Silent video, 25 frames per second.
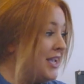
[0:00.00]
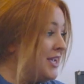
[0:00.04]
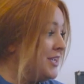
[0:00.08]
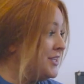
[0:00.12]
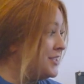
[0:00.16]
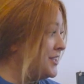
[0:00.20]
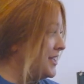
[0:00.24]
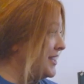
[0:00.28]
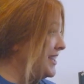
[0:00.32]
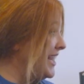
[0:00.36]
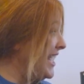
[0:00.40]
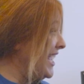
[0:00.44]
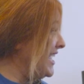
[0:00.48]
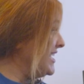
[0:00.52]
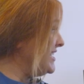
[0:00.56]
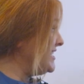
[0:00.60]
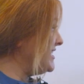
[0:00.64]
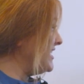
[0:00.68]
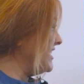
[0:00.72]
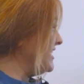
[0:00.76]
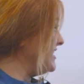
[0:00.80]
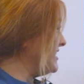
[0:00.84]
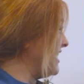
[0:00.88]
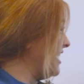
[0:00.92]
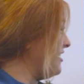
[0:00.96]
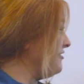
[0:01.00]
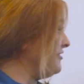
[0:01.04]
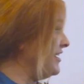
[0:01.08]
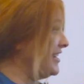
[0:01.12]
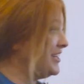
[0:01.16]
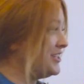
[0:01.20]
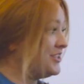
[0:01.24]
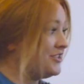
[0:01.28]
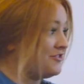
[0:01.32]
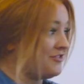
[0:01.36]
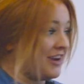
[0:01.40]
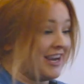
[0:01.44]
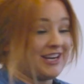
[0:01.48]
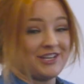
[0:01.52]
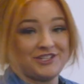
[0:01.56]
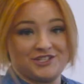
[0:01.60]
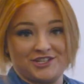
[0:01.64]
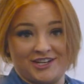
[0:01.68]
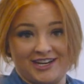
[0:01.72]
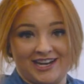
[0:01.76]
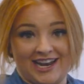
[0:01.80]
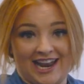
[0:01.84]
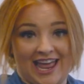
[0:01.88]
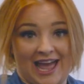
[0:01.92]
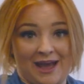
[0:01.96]
So this is our
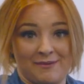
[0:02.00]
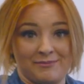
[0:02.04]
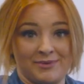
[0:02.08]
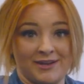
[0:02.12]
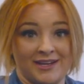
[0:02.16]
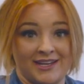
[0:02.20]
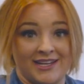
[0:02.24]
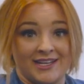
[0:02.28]
extraction lab.